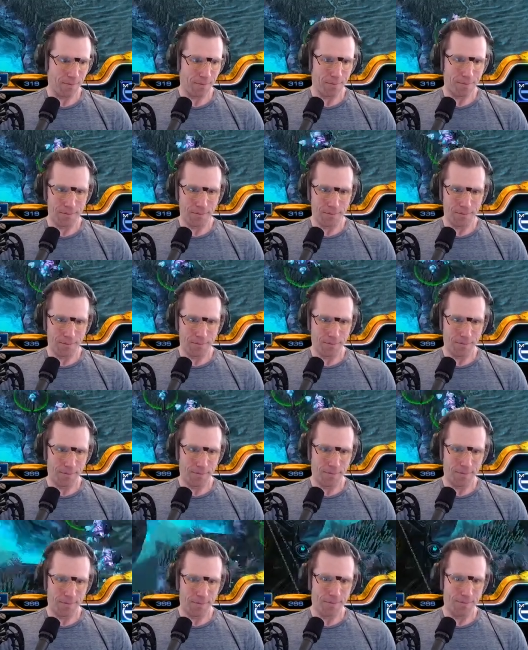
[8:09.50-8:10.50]

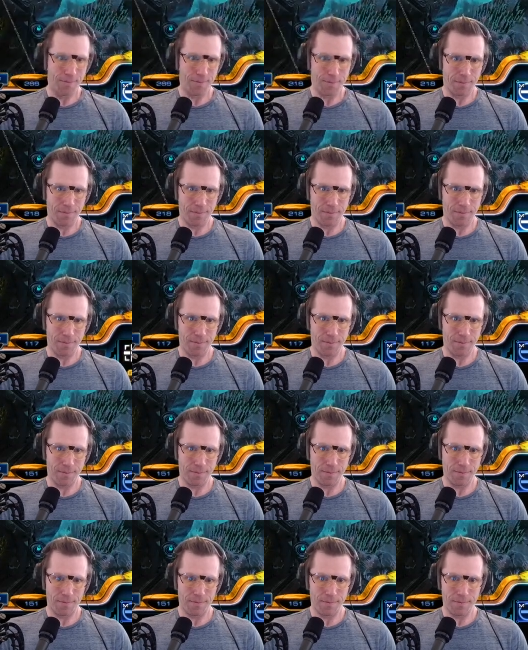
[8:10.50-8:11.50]

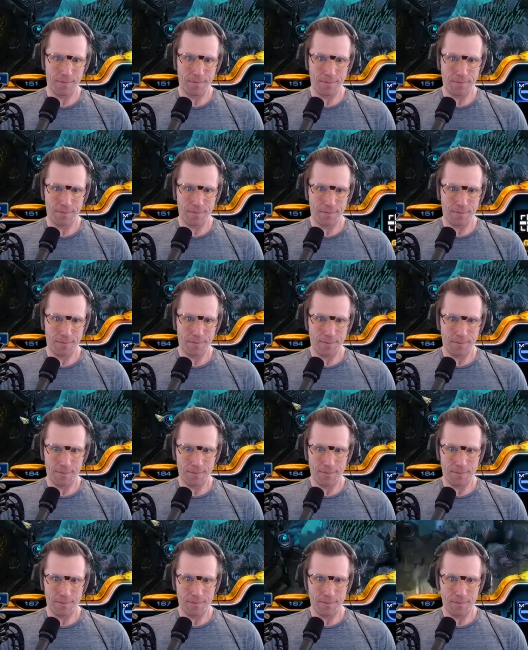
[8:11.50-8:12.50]

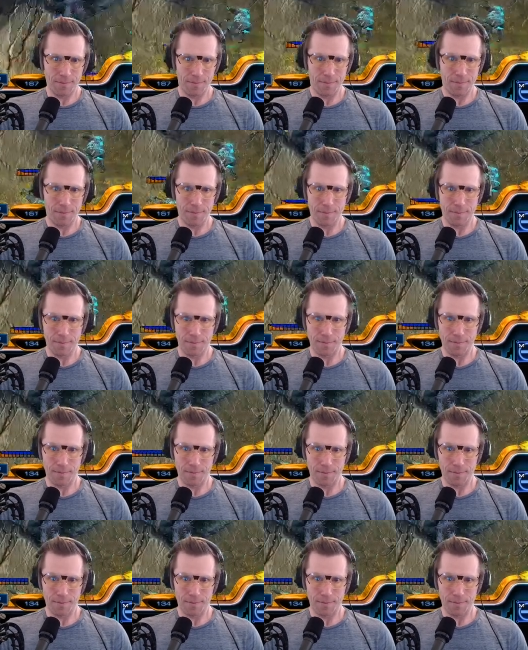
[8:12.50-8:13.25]
Nothing is said.